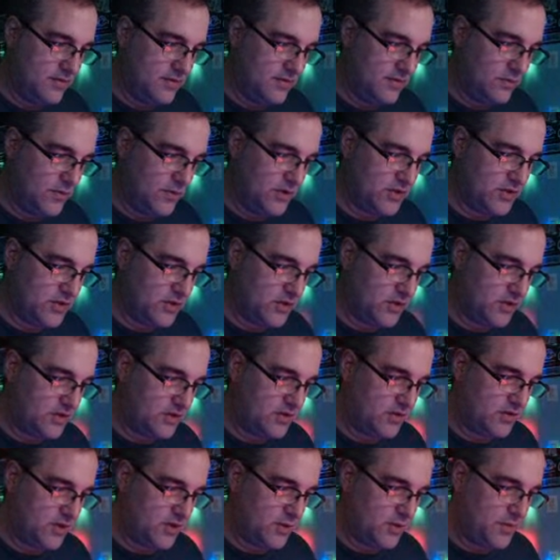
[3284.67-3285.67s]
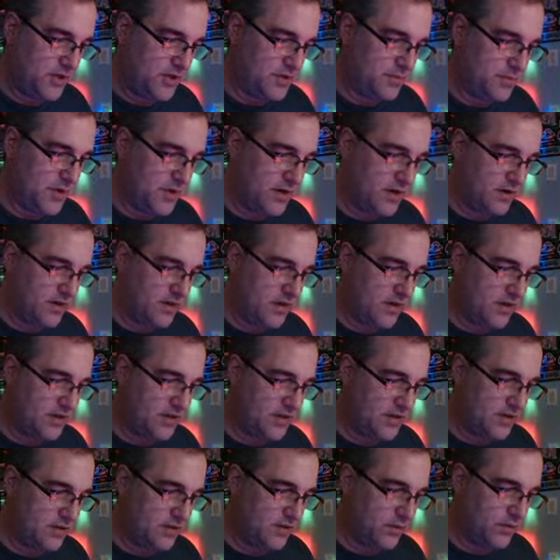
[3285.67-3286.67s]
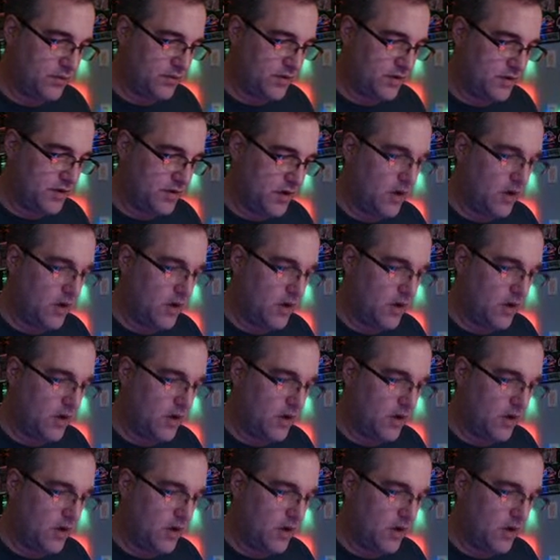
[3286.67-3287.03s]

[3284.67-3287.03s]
which looks so much better than the silver one.